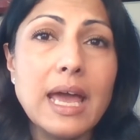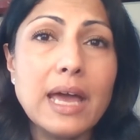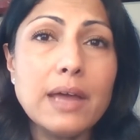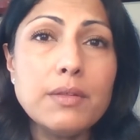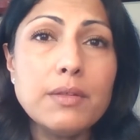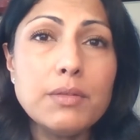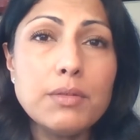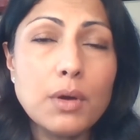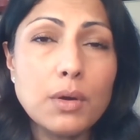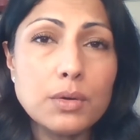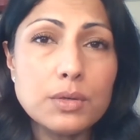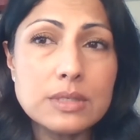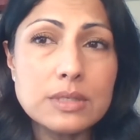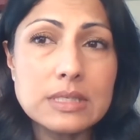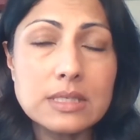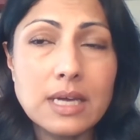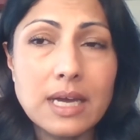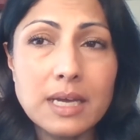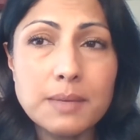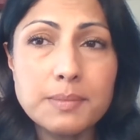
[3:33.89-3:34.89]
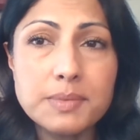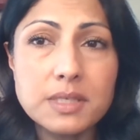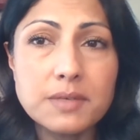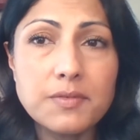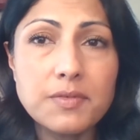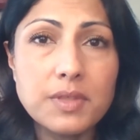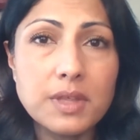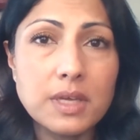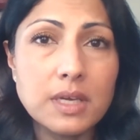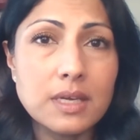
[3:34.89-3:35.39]
And those types
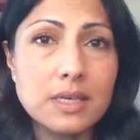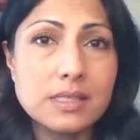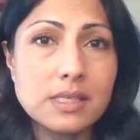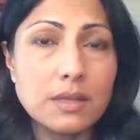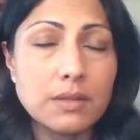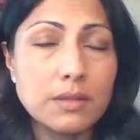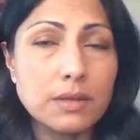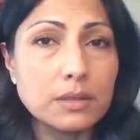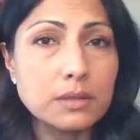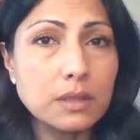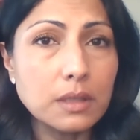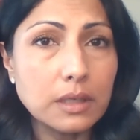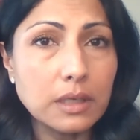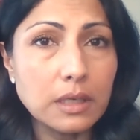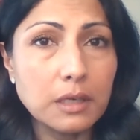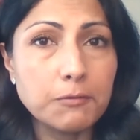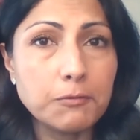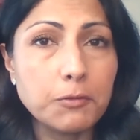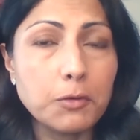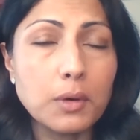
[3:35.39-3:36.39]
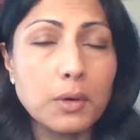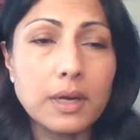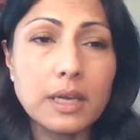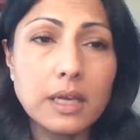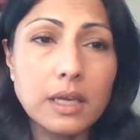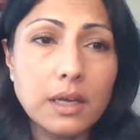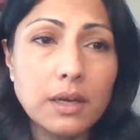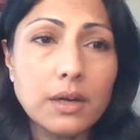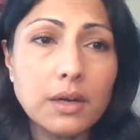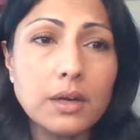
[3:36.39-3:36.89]
of things that they're looking for
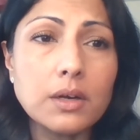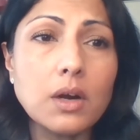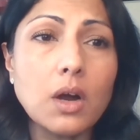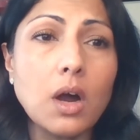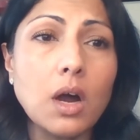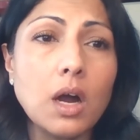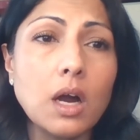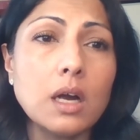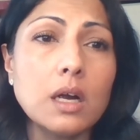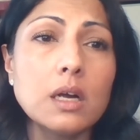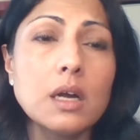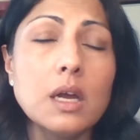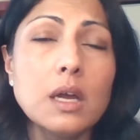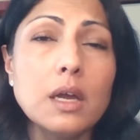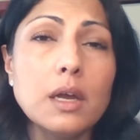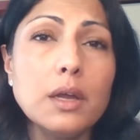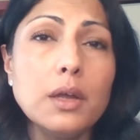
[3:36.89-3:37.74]
here are,